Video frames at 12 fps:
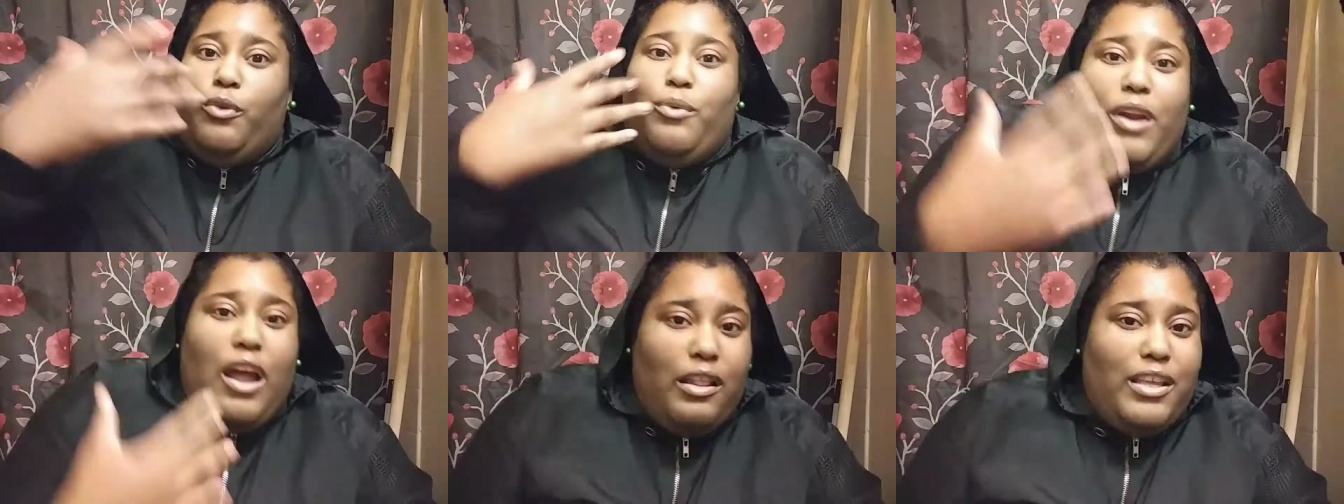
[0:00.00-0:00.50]

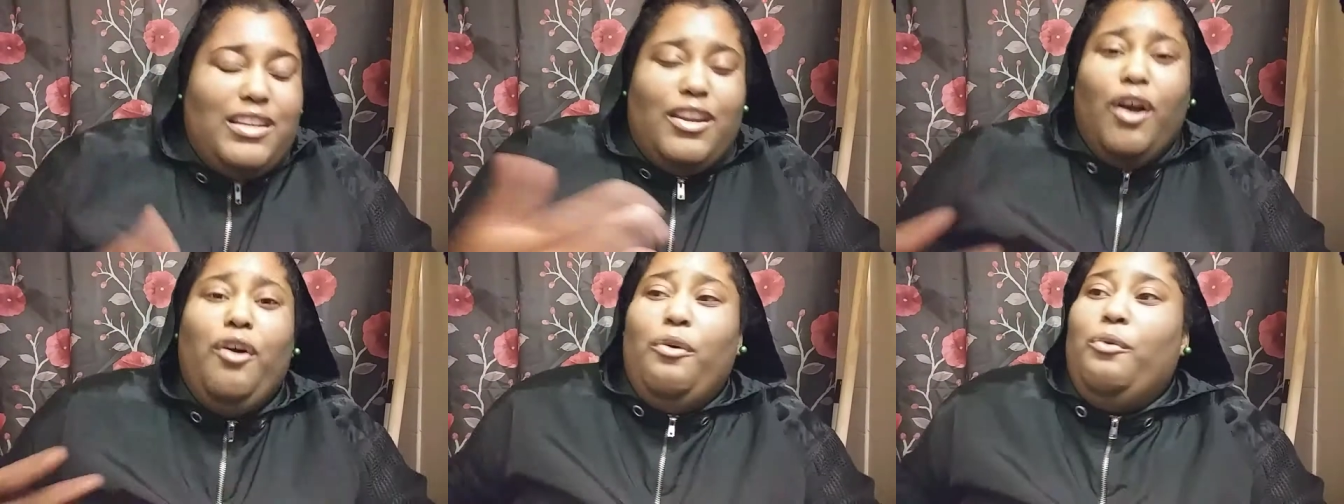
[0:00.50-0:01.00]
doing all this.
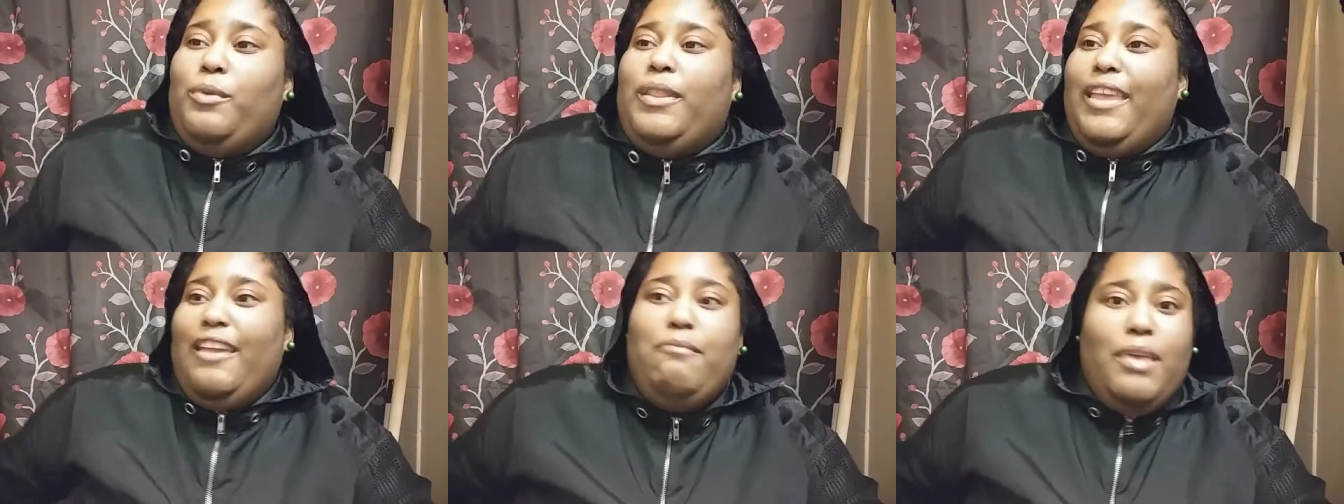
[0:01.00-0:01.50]
No,
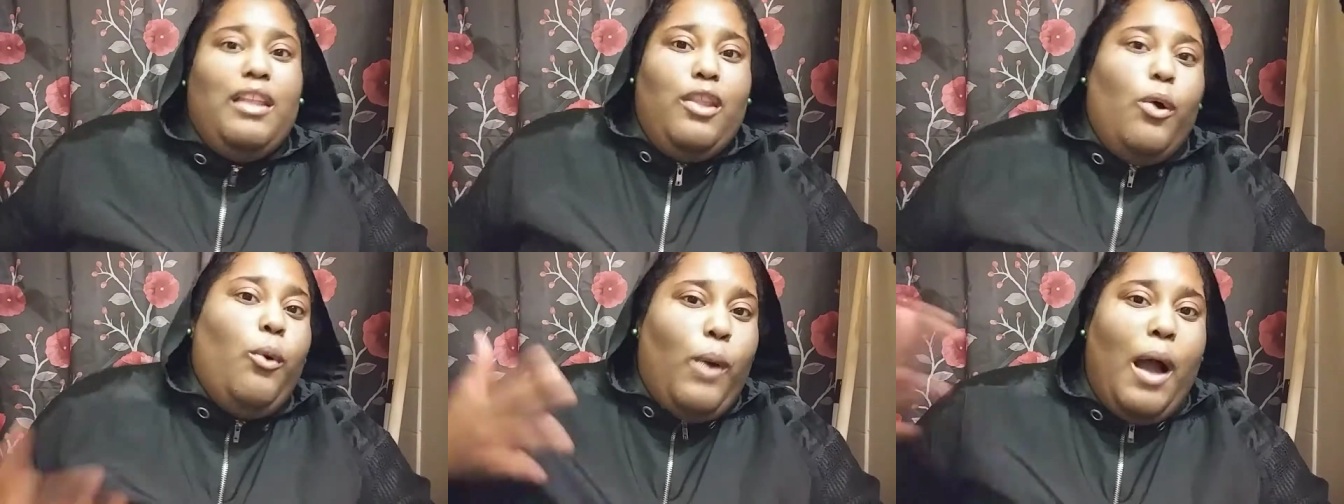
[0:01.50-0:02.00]
leave me
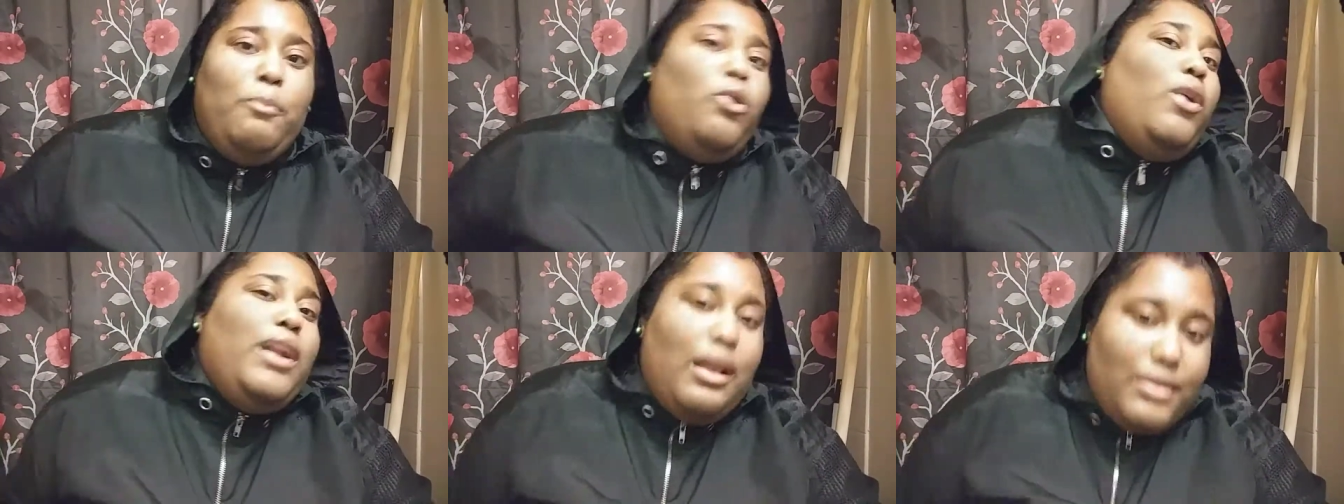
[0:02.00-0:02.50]
alone. I'm
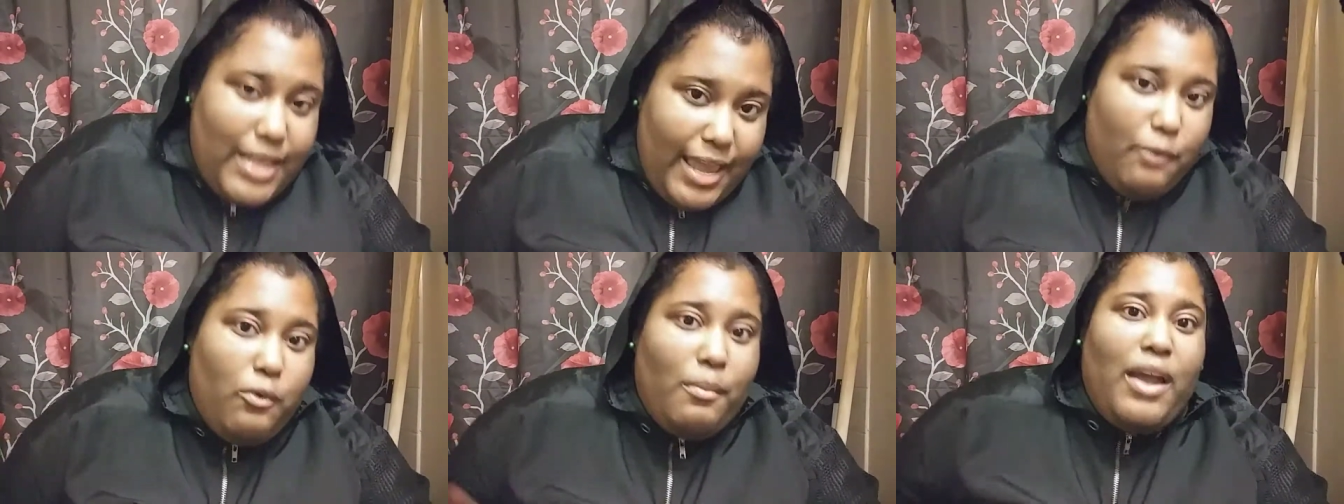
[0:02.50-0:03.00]
going
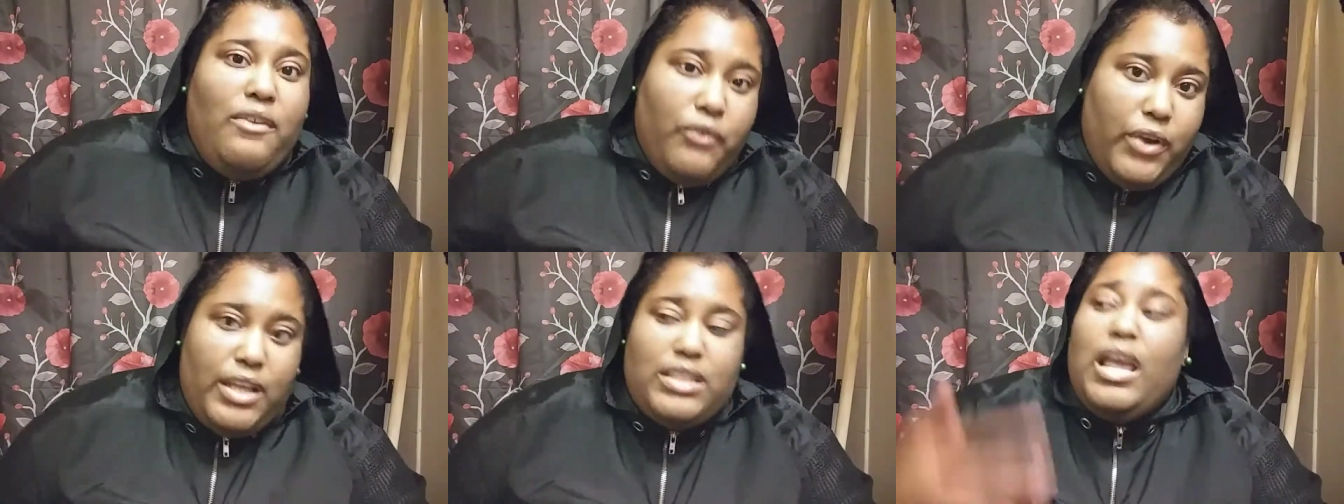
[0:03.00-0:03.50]
outside with my
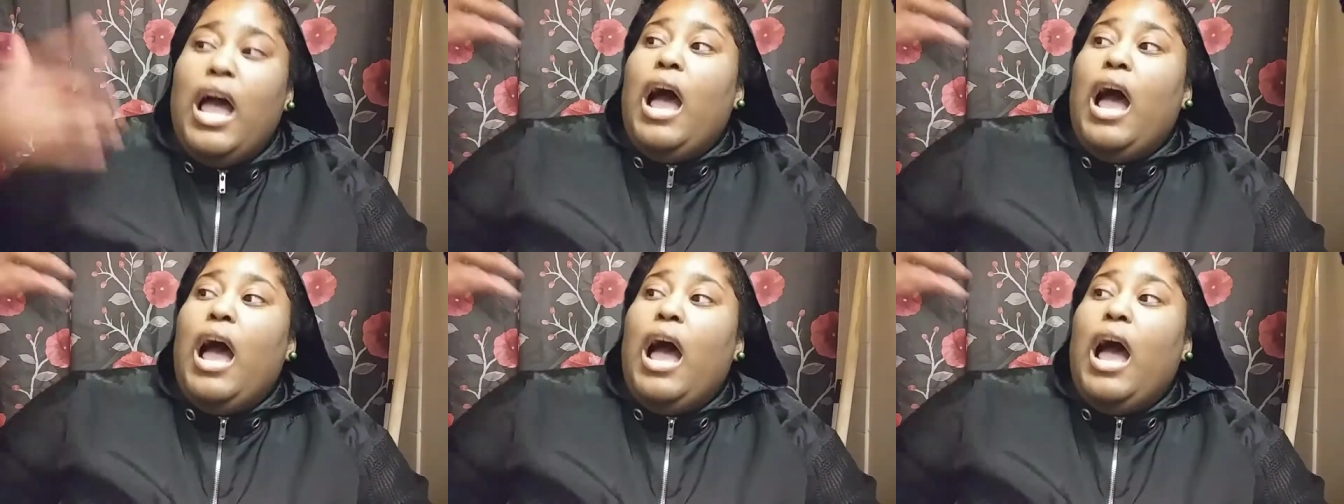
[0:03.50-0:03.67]
friends.